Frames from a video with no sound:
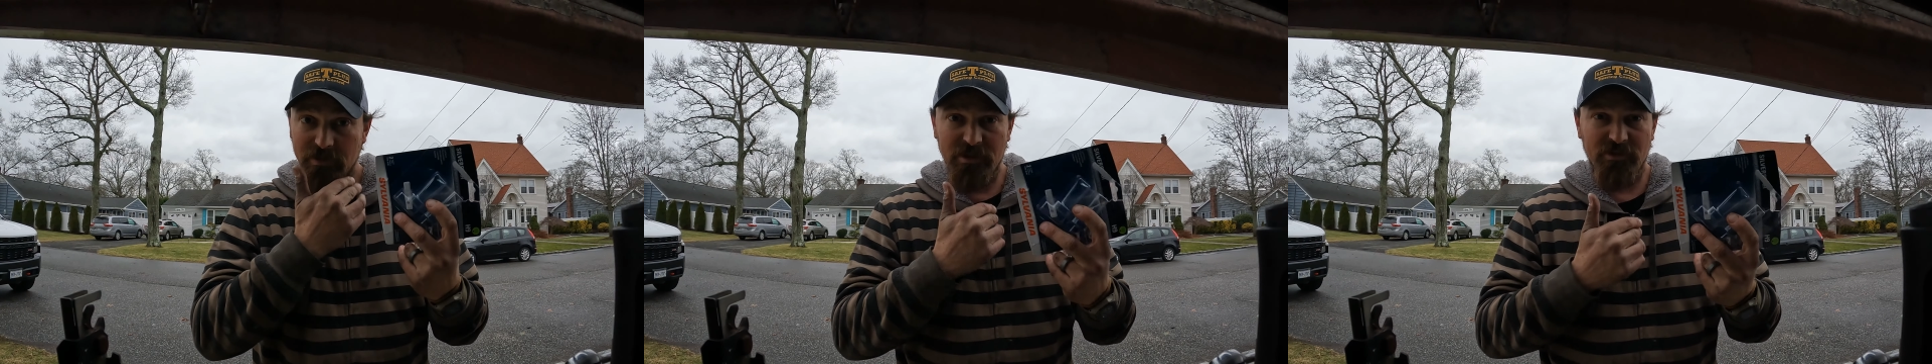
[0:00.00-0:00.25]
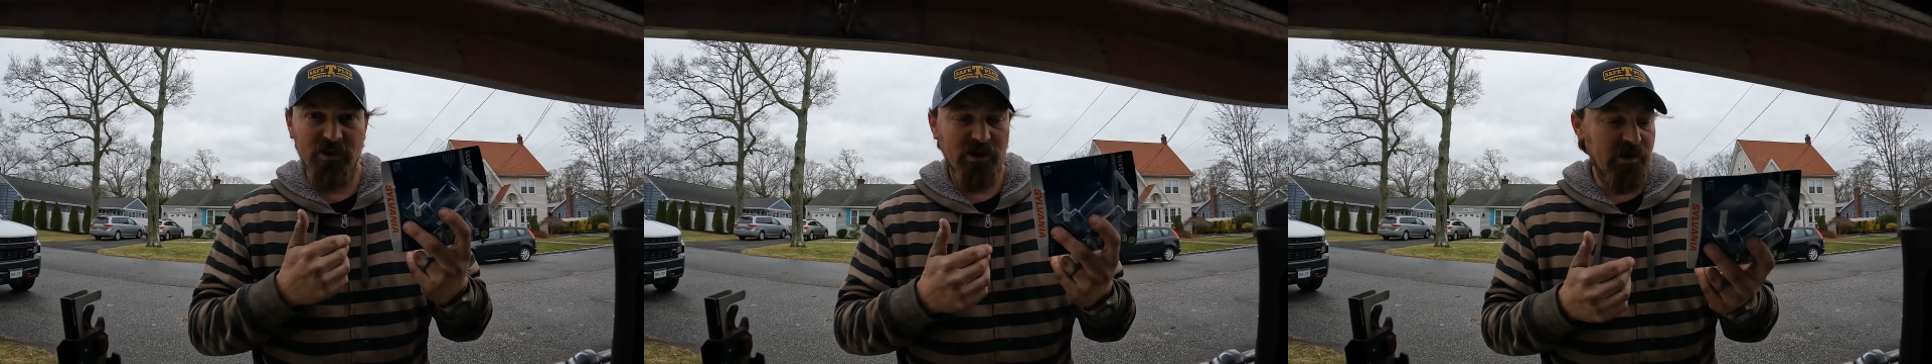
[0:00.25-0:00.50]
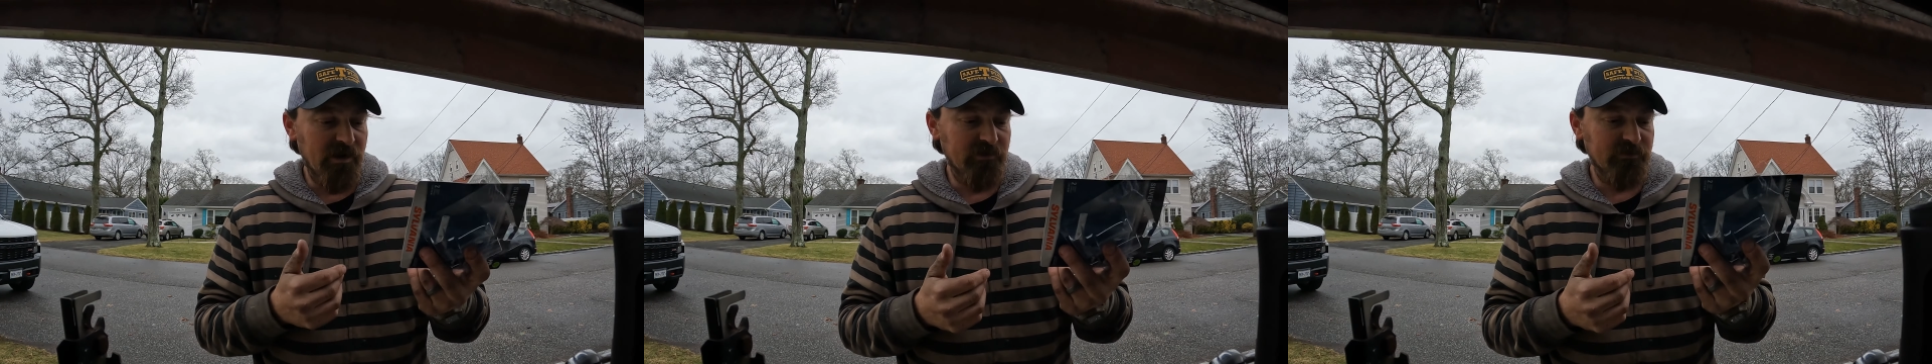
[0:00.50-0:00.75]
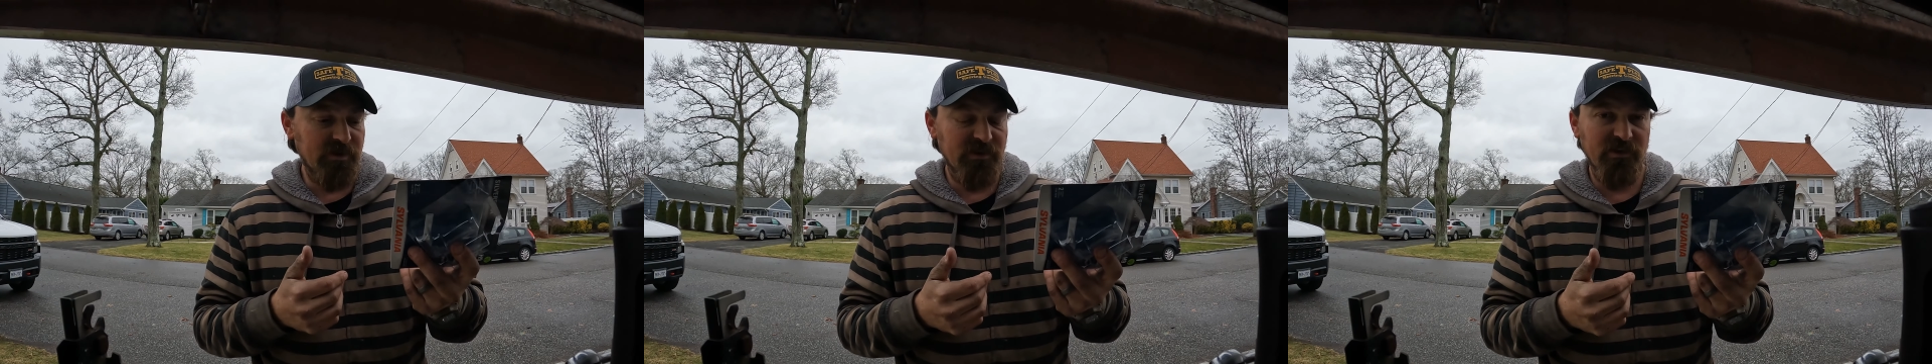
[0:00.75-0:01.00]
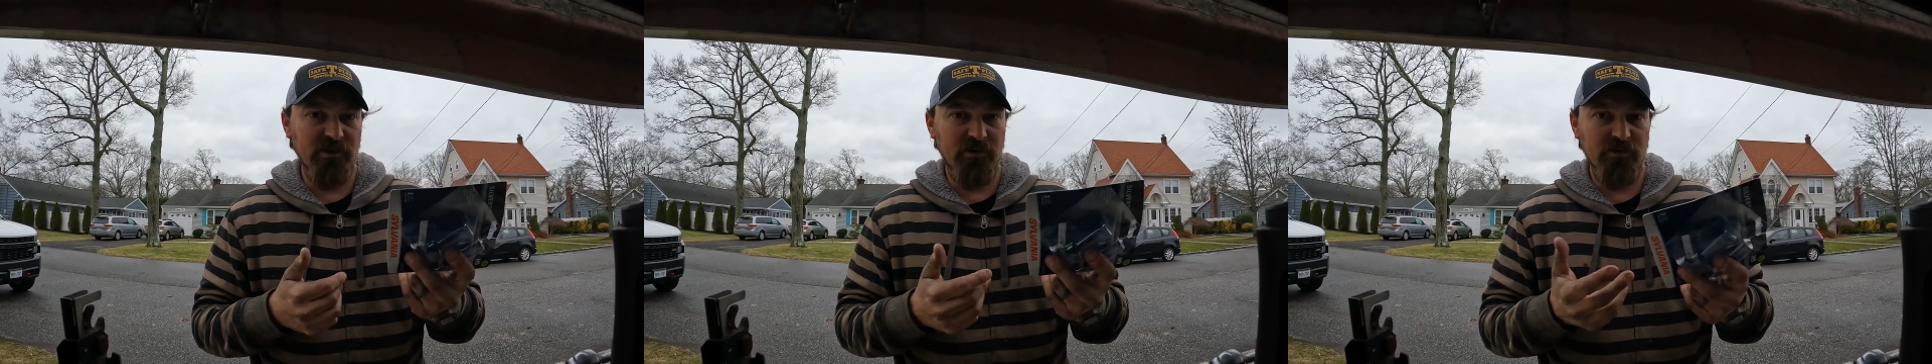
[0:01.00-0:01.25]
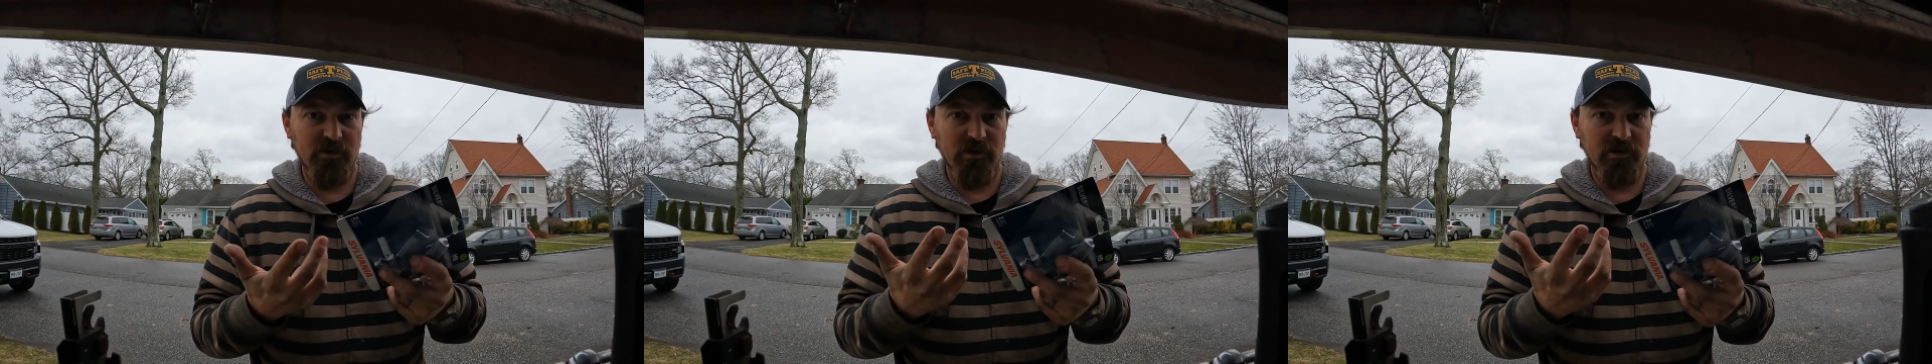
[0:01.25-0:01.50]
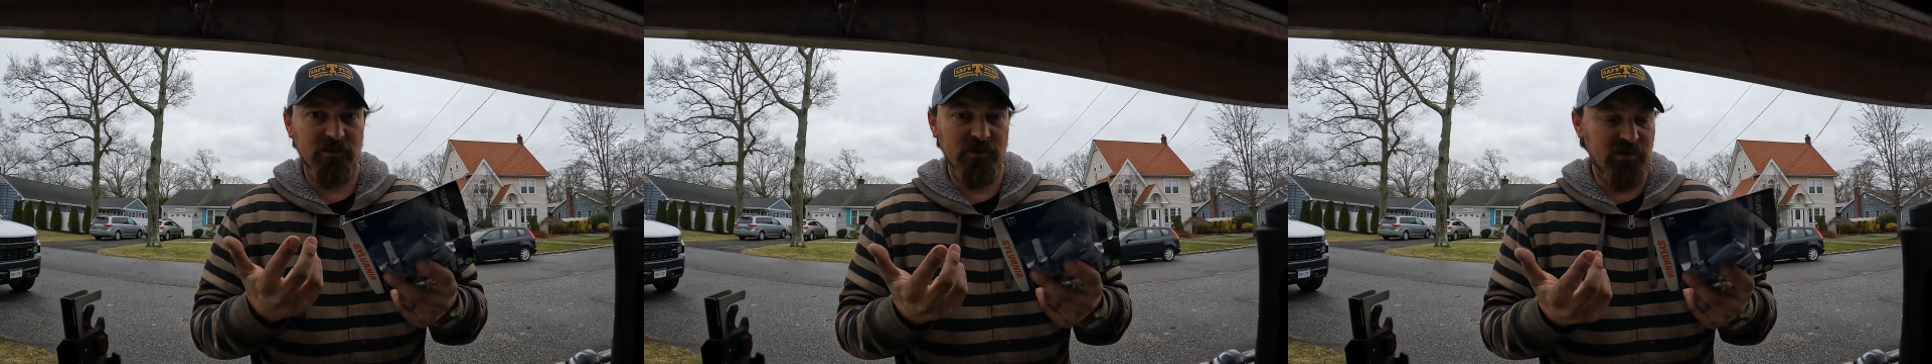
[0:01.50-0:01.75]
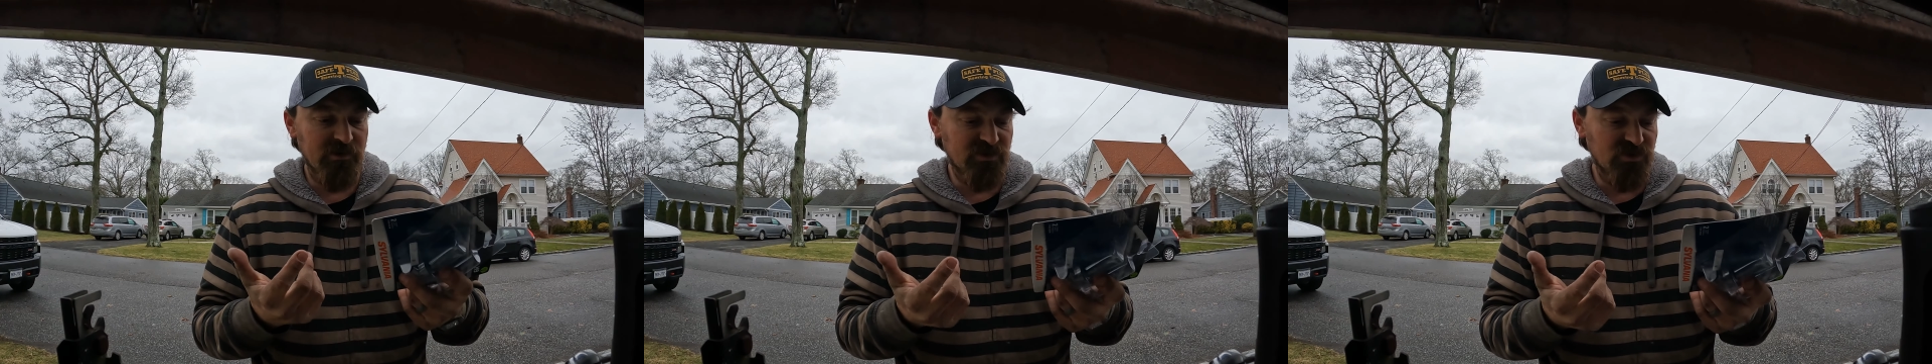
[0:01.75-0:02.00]
in
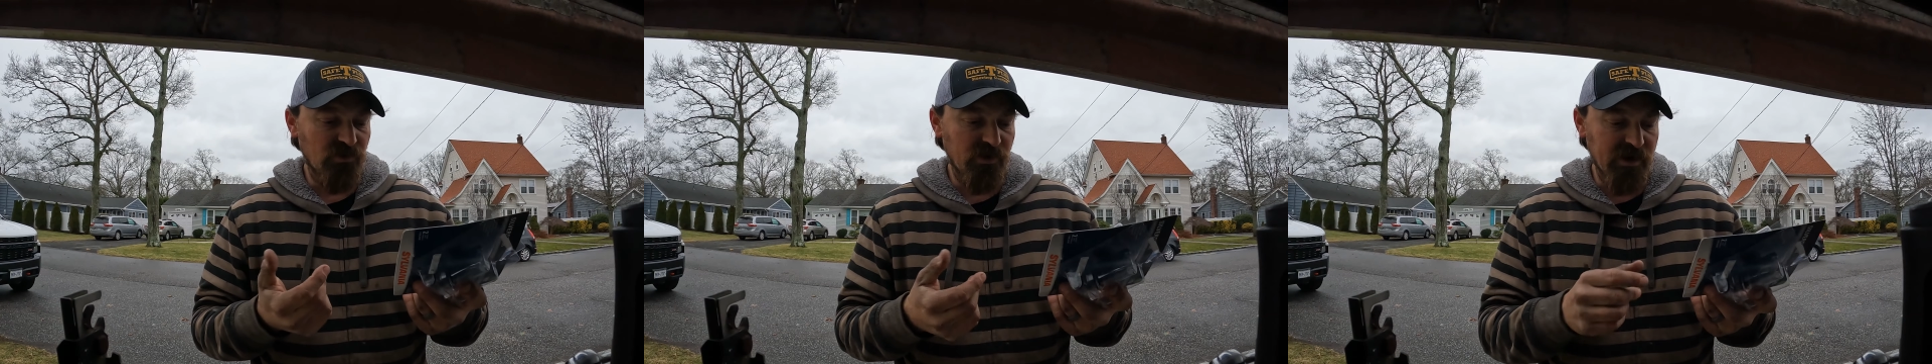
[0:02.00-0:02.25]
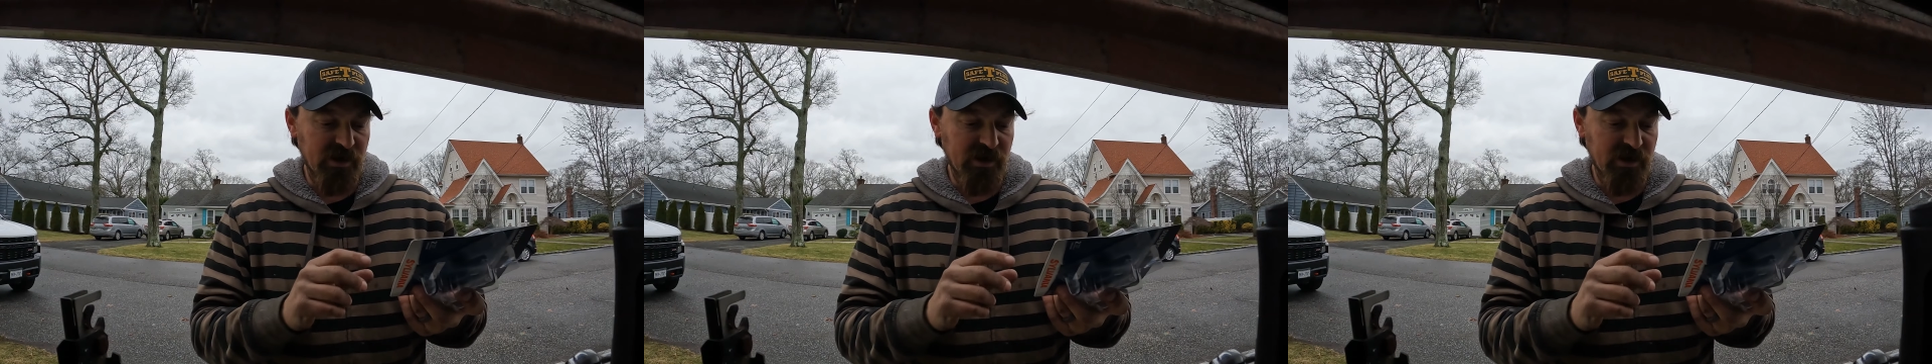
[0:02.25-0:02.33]
their store,